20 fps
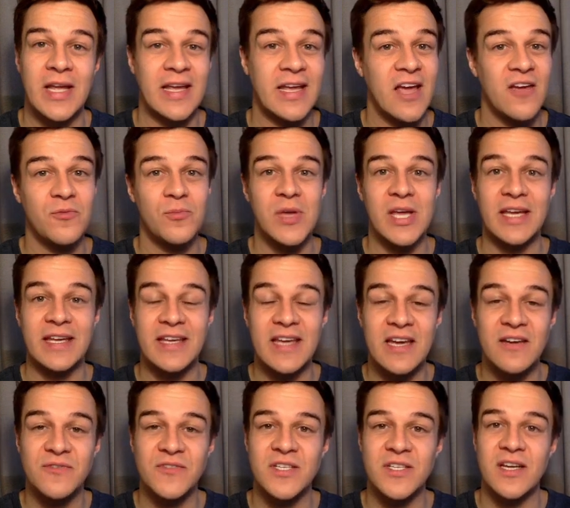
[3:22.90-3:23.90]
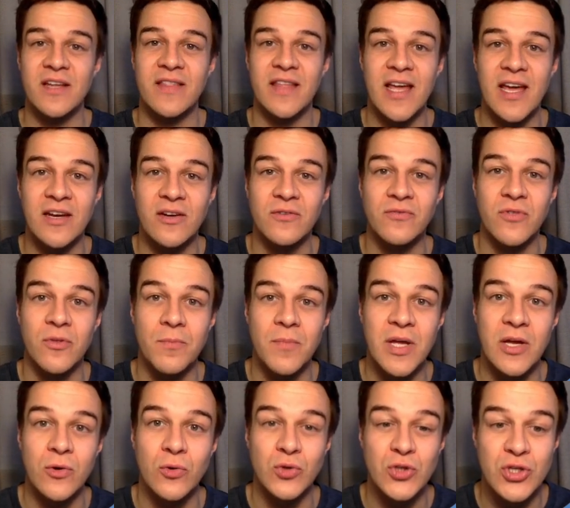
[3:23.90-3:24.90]
He gave me a gift at the end of the
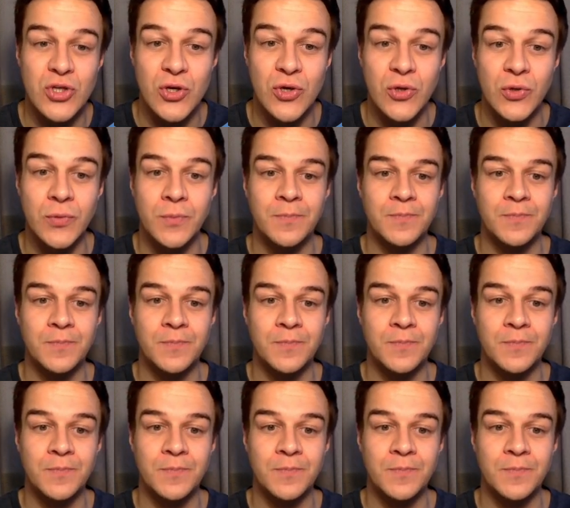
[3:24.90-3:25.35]
meal too.